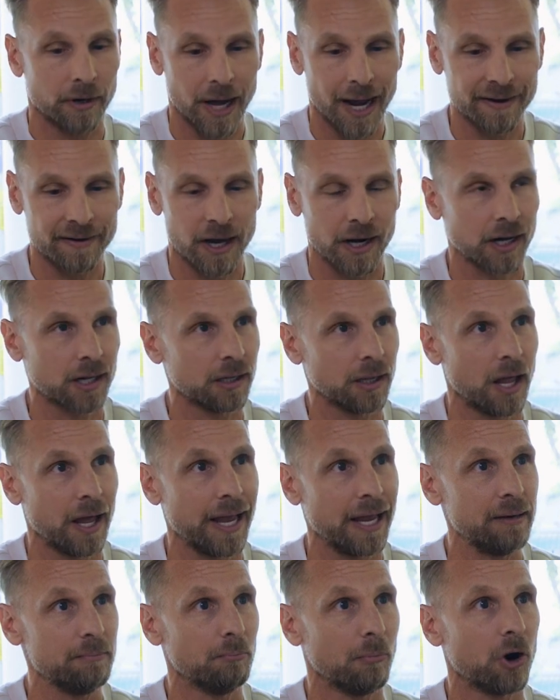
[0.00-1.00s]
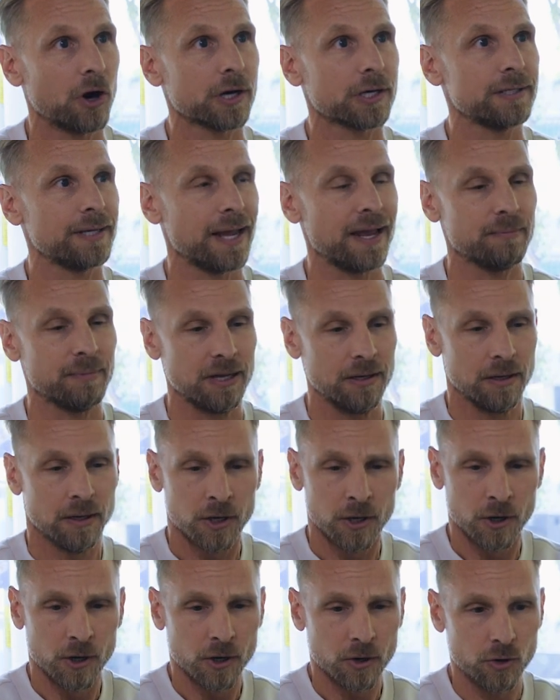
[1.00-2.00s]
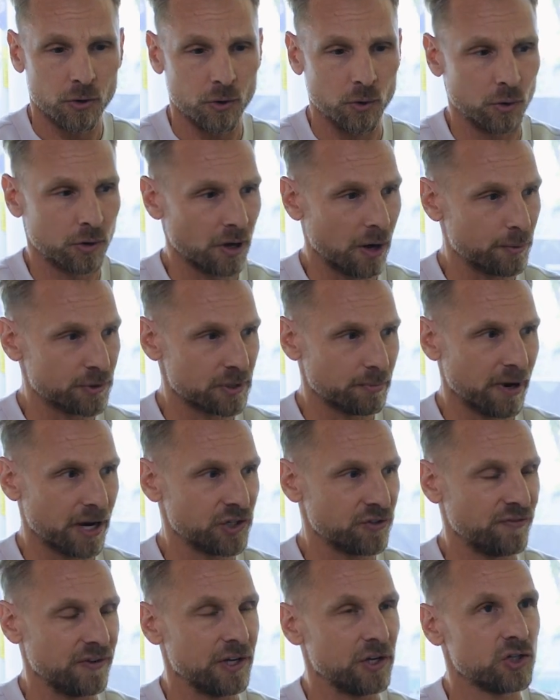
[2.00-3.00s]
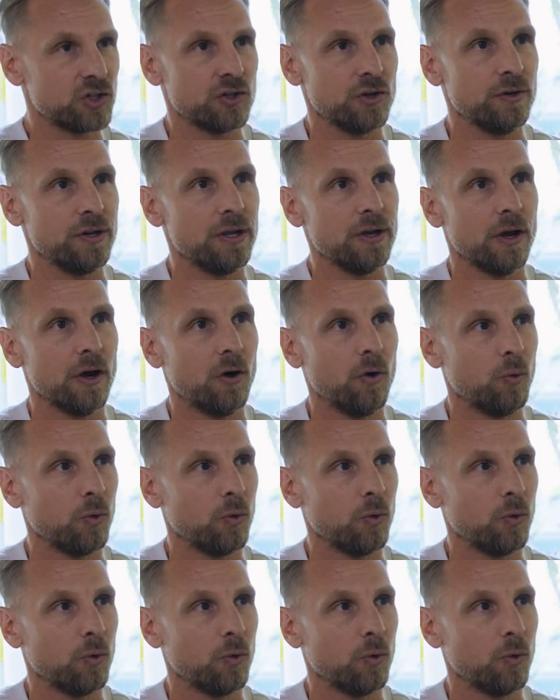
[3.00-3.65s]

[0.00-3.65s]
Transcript: I got a client, Mark Damon, who comes to my fitness studio,